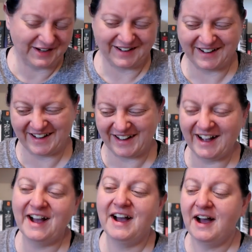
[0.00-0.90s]
So,
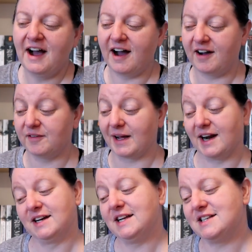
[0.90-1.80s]
um, and
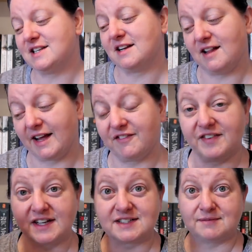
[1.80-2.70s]
I need to like
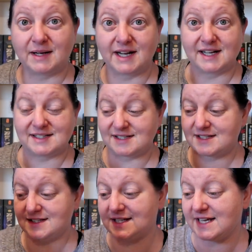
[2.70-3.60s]
fix my next
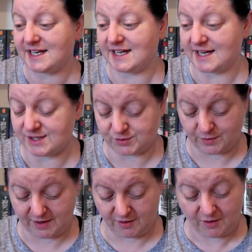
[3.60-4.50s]
tea as
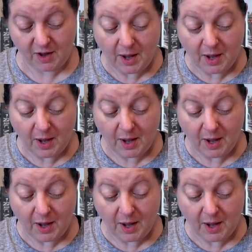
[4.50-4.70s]
well.